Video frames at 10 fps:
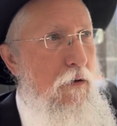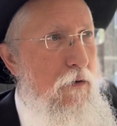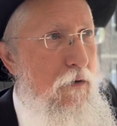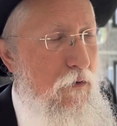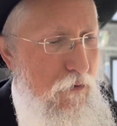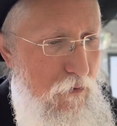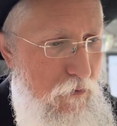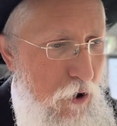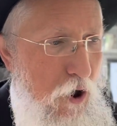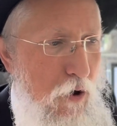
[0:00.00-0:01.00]
sitting? Uh,
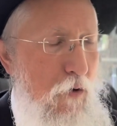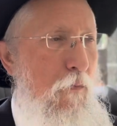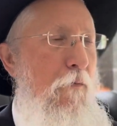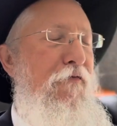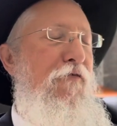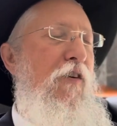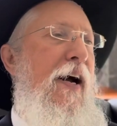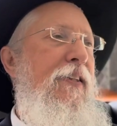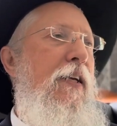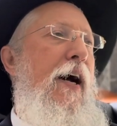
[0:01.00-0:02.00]
no,
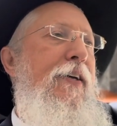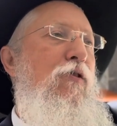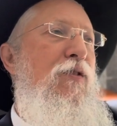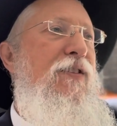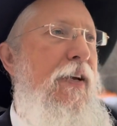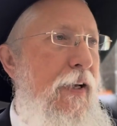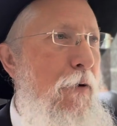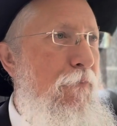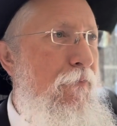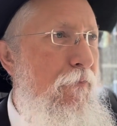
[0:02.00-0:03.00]
Friday night he's standing
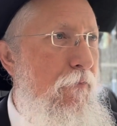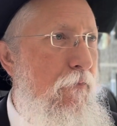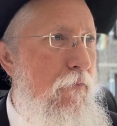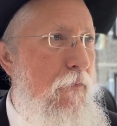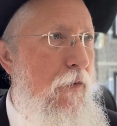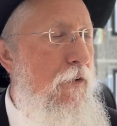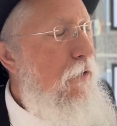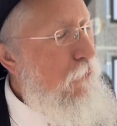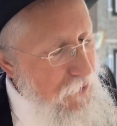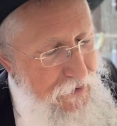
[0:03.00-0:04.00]
up. Oh, we're
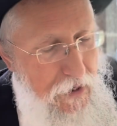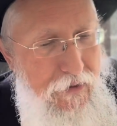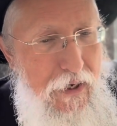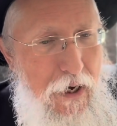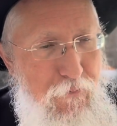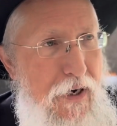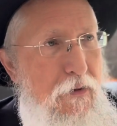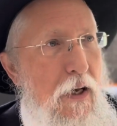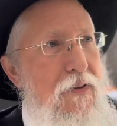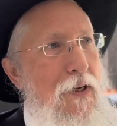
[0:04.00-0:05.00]
standing up. We're standing up,
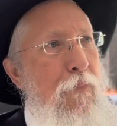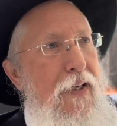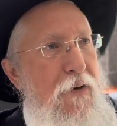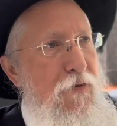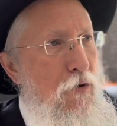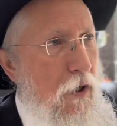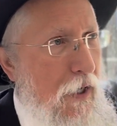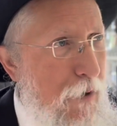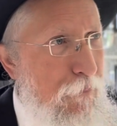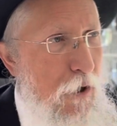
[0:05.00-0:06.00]
right? Somebody gives you the
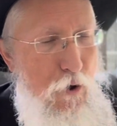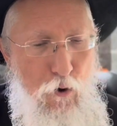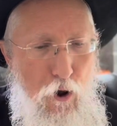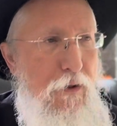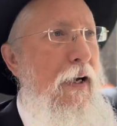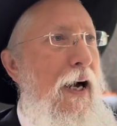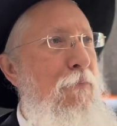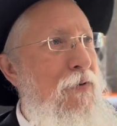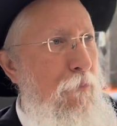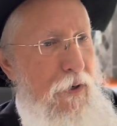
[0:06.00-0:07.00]
cup. You hold the
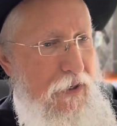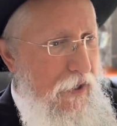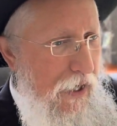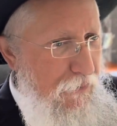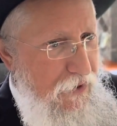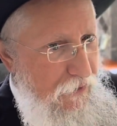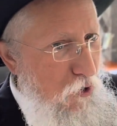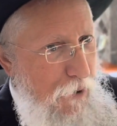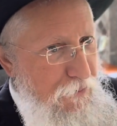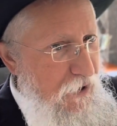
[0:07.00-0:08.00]
cup. Somebody comes and
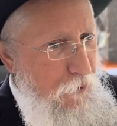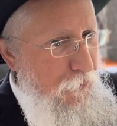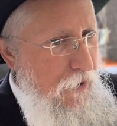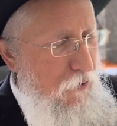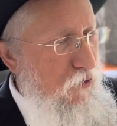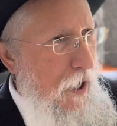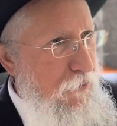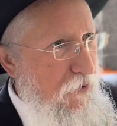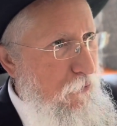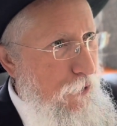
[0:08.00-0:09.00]
drops the three
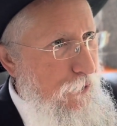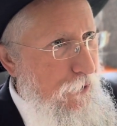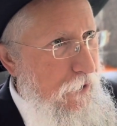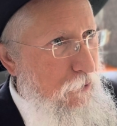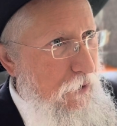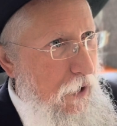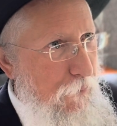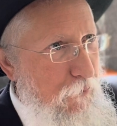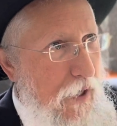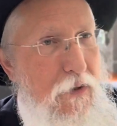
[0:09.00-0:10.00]
drops of water into the
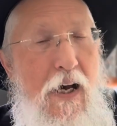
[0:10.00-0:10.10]
cup, right?